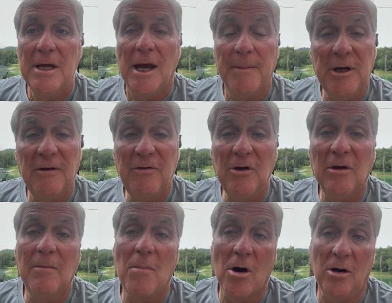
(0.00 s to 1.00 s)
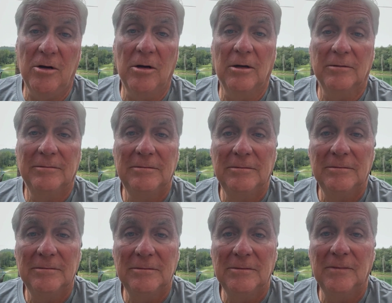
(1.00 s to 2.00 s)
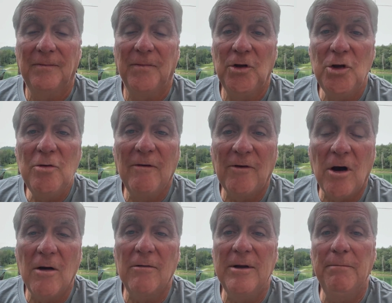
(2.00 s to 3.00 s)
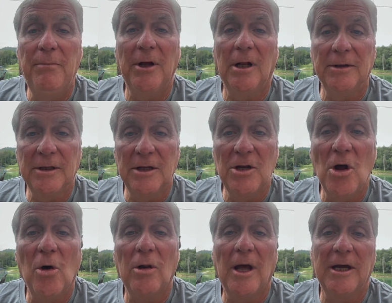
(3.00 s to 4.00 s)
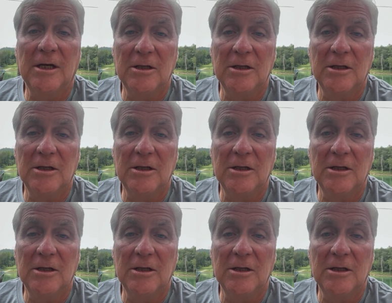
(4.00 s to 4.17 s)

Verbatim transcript: I mean, if you're a marketer, you have already built a know, like,